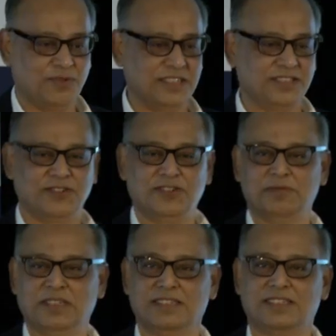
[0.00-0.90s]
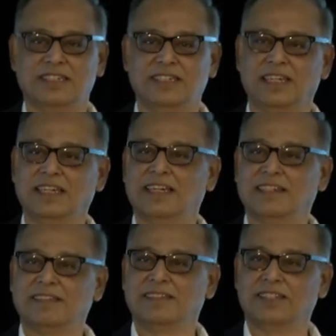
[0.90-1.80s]
one is going to be in Sydney,
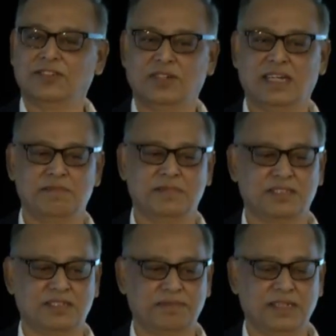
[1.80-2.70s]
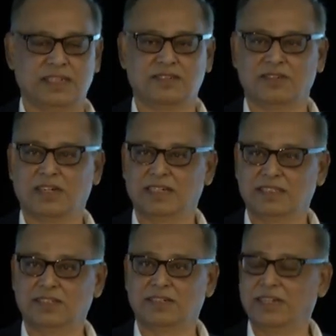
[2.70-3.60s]
and can you come and speak? So
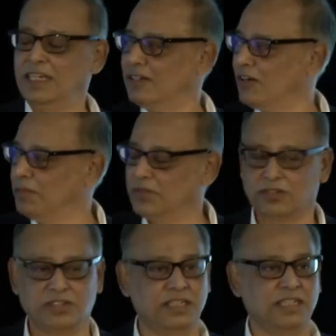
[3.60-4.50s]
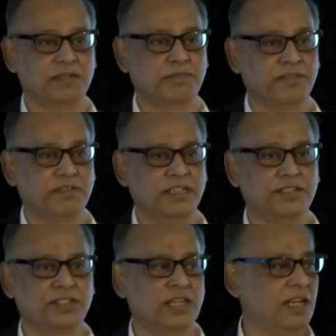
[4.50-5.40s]
it's a great opportunity and
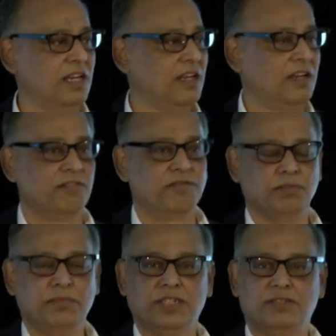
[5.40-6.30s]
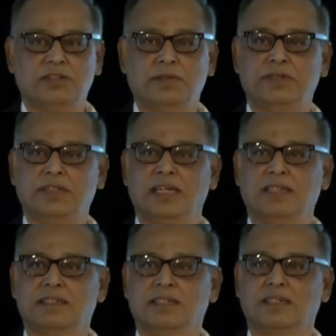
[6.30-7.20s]
privilege for me to
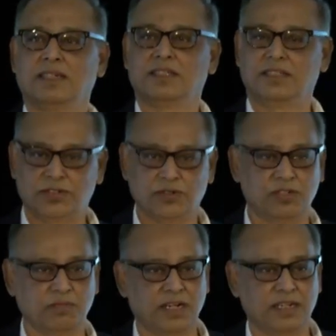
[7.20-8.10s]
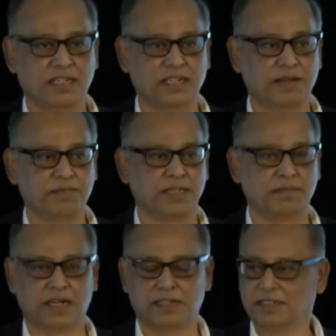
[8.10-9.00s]
represent the social marketing company
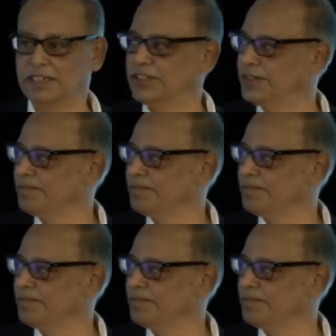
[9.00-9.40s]
Bangladesh.